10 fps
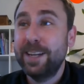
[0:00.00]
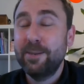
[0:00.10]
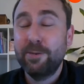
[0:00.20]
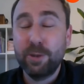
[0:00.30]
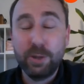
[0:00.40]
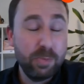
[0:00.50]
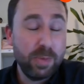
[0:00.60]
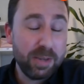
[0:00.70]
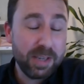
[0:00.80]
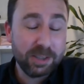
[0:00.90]
for you
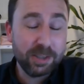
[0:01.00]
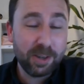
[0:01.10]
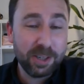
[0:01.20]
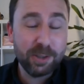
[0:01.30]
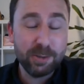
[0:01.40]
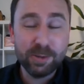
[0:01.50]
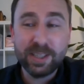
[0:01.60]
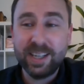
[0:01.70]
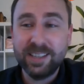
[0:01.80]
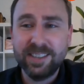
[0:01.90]
maybe exotic use
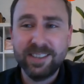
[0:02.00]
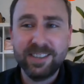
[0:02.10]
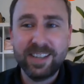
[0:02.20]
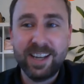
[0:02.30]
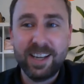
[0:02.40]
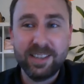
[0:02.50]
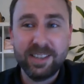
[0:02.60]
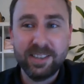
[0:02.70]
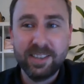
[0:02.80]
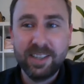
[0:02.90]
cases as